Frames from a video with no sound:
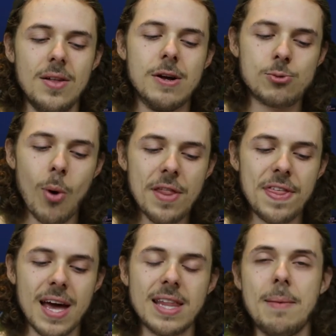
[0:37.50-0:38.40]
there's one
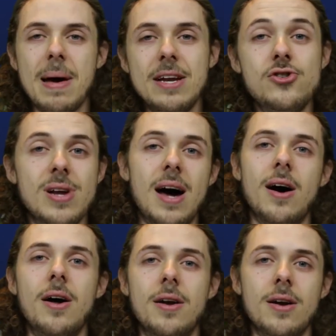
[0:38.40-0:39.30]
thing that many do not,
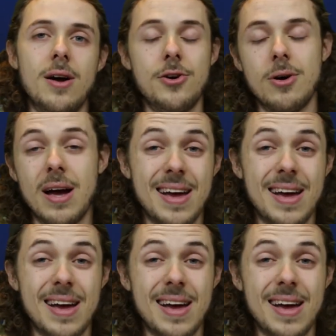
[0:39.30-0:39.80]
un under